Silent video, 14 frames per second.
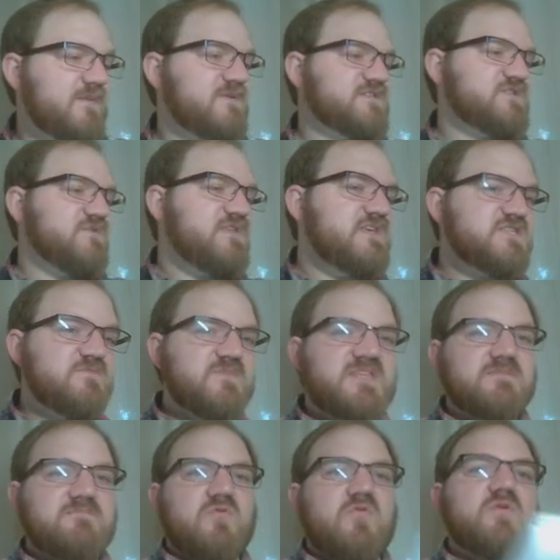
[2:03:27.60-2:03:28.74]
So this will be
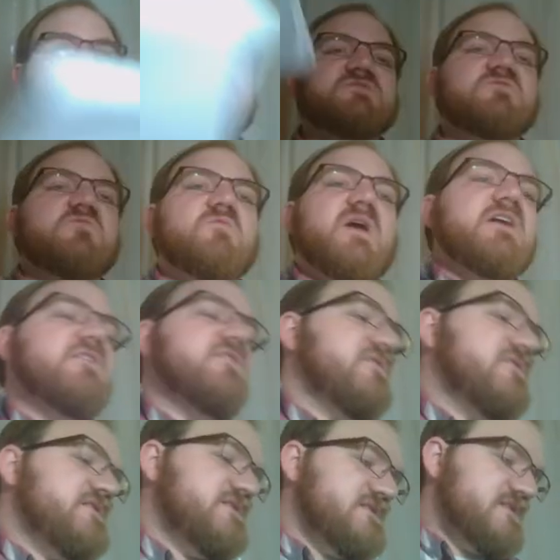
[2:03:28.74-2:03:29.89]
the point
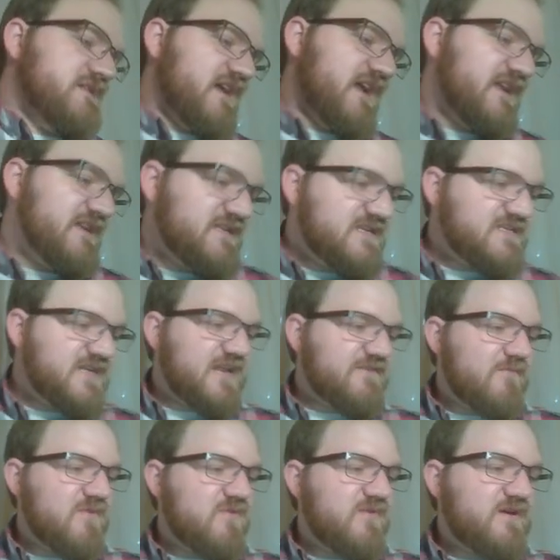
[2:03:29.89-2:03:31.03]
where I need to decide
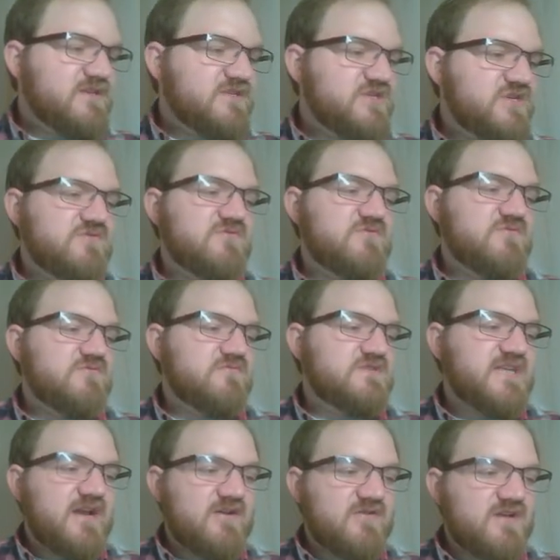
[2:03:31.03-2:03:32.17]
if I'm going to
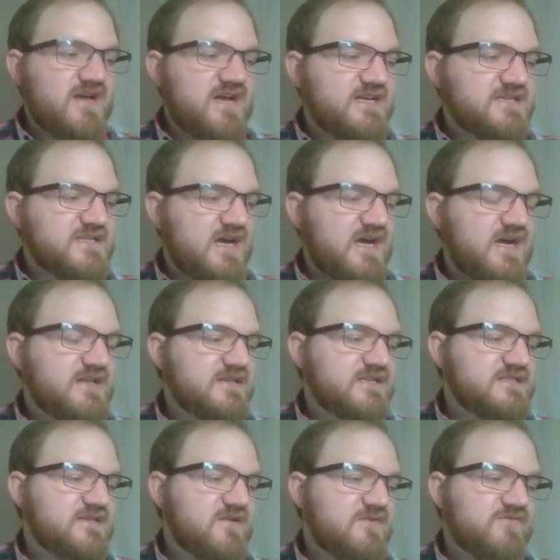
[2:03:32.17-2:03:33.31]
standardize on
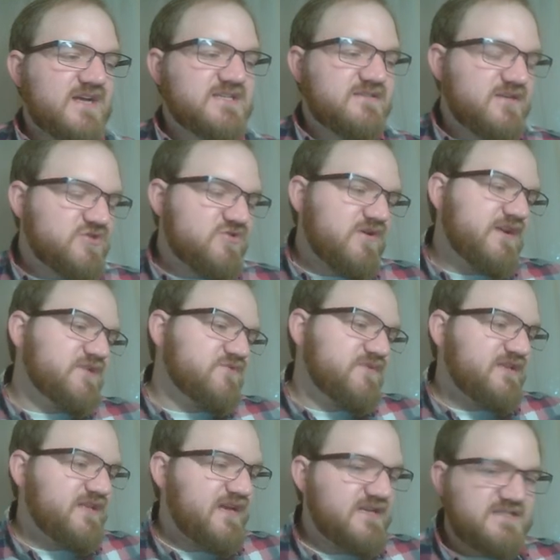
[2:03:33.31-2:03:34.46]
these little Fry's Electronics
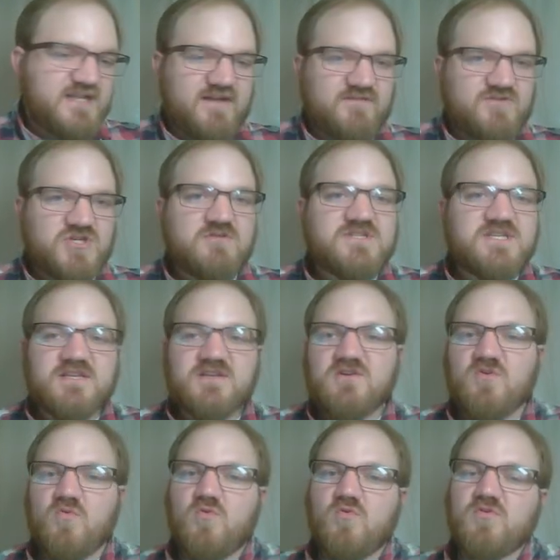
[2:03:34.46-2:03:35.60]
relays that I've chosen,
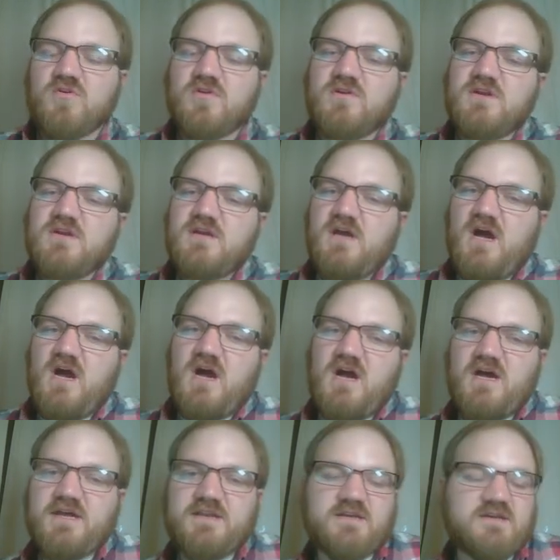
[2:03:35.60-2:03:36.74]
or
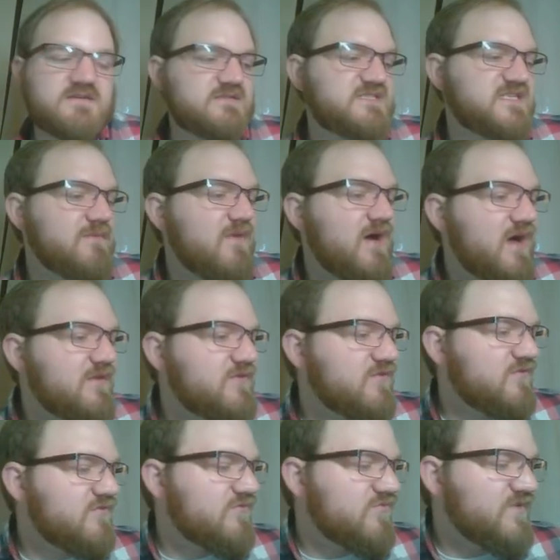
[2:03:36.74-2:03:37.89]
on some
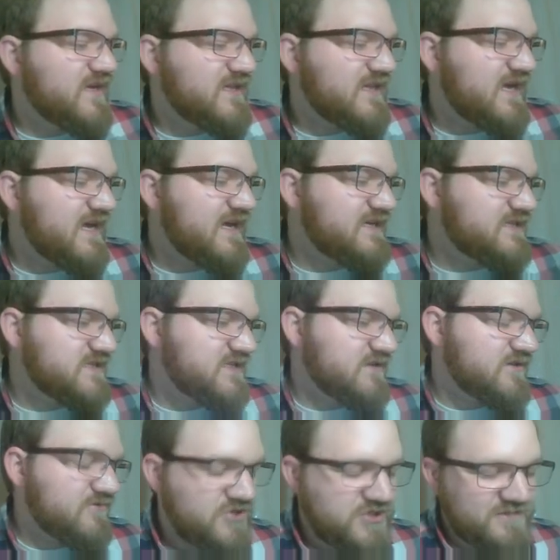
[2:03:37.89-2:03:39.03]
other relay
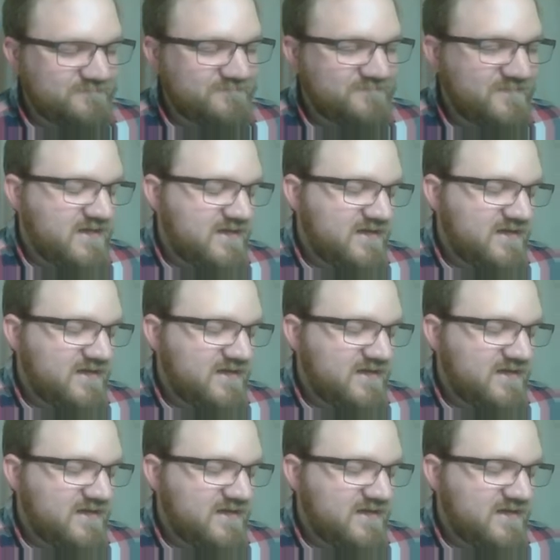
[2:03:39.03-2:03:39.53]
solution.